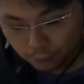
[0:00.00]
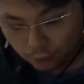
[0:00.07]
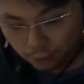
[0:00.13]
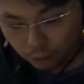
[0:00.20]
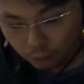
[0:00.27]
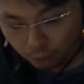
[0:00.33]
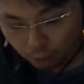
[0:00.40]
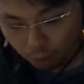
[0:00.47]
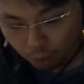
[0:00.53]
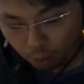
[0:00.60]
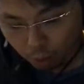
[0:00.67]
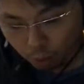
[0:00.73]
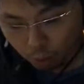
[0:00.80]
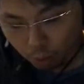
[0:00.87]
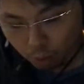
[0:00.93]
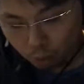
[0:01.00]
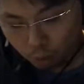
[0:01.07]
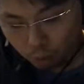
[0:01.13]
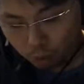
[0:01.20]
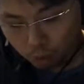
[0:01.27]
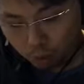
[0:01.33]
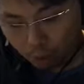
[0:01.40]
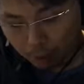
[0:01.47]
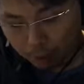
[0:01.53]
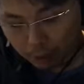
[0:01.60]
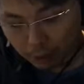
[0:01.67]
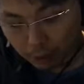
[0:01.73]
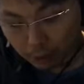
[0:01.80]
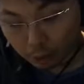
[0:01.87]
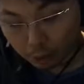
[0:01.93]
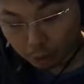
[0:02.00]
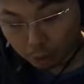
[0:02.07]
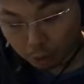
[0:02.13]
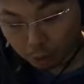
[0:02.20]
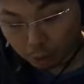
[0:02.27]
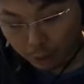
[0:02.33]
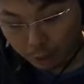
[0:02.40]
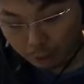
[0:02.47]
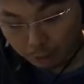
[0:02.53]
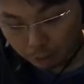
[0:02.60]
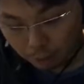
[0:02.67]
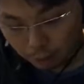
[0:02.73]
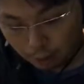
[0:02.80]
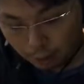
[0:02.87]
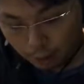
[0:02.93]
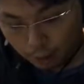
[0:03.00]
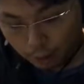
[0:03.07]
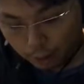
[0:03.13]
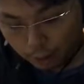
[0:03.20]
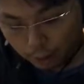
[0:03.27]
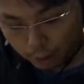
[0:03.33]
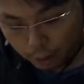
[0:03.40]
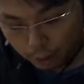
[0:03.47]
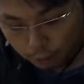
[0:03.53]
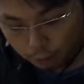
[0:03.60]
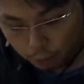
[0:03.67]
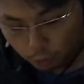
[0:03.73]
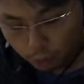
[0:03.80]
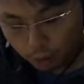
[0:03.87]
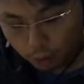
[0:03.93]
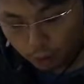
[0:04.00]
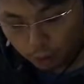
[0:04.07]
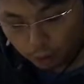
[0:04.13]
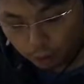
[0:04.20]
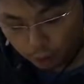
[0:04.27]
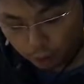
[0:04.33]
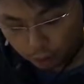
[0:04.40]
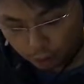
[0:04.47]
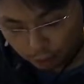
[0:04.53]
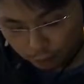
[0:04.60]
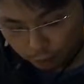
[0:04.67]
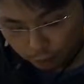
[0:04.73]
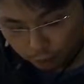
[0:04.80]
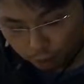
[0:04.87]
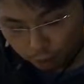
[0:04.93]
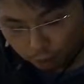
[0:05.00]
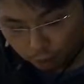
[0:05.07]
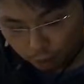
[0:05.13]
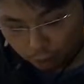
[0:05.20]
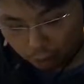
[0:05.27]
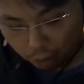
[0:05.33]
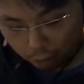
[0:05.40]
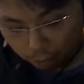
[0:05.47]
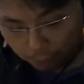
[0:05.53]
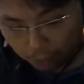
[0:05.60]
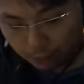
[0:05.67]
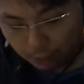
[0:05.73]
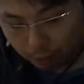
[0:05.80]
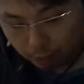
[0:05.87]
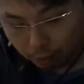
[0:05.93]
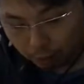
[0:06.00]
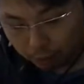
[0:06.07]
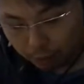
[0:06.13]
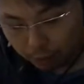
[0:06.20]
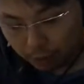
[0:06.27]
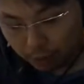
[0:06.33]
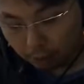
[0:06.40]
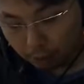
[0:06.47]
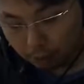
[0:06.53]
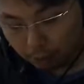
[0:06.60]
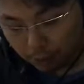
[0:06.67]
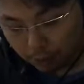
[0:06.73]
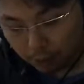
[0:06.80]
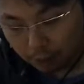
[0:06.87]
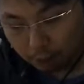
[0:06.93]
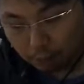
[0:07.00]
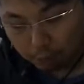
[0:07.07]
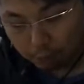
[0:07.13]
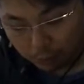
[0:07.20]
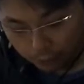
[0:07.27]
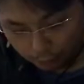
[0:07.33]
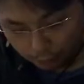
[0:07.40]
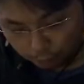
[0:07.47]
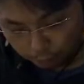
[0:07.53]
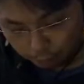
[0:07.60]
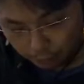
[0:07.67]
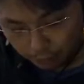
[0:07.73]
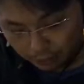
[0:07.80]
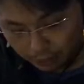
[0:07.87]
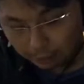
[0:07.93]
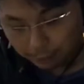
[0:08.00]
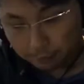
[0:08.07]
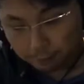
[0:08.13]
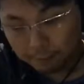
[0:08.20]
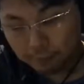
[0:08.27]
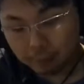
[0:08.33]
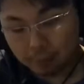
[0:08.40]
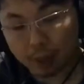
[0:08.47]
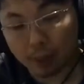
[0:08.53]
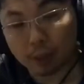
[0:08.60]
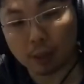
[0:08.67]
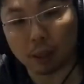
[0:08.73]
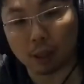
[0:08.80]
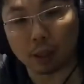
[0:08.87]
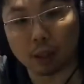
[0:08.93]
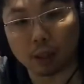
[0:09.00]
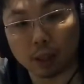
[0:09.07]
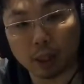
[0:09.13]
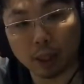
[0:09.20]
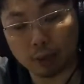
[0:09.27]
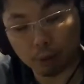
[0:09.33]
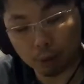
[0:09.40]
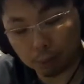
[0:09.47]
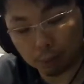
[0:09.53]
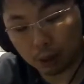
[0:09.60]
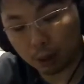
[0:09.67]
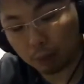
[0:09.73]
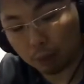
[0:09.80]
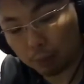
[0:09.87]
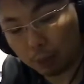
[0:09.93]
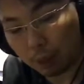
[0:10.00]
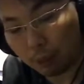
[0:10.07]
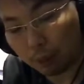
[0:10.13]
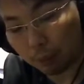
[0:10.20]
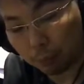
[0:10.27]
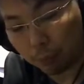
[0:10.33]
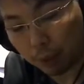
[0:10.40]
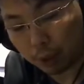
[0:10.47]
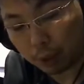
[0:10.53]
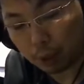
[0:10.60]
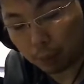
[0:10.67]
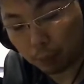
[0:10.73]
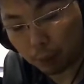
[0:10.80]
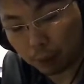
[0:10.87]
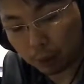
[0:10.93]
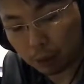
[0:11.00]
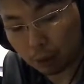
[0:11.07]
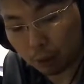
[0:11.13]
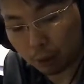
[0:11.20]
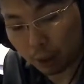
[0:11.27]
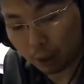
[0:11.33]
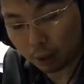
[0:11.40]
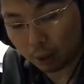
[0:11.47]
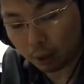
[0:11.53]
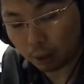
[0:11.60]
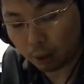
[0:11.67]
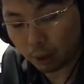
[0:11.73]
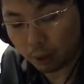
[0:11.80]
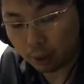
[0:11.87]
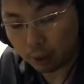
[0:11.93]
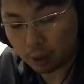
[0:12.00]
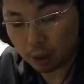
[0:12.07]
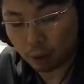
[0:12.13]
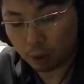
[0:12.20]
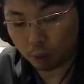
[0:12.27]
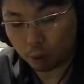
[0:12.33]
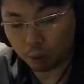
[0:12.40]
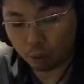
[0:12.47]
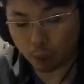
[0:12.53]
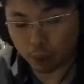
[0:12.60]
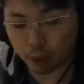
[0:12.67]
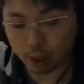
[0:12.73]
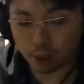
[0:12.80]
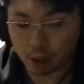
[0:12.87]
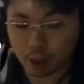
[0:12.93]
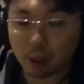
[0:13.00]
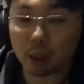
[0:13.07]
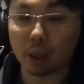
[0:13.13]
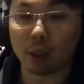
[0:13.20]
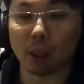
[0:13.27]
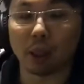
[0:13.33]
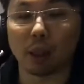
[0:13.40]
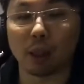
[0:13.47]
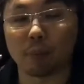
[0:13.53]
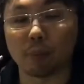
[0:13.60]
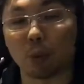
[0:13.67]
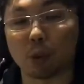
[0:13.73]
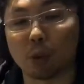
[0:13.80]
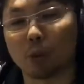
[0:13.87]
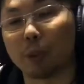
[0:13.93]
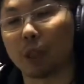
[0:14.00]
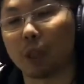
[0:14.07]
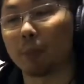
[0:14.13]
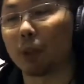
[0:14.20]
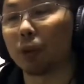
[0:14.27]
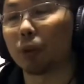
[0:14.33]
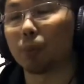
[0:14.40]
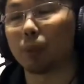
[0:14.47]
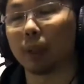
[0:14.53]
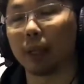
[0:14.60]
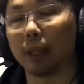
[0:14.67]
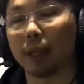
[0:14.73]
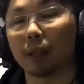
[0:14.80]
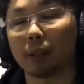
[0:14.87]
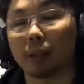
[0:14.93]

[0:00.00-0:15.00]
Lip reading: so I'm just gonna do 2 times, and then you're gonna just keep on repeating and repeating and repeating and repeating and repeating. That's it. Okay, and repeat and repeat and practice together. All right. This is the only way that you will be able to play it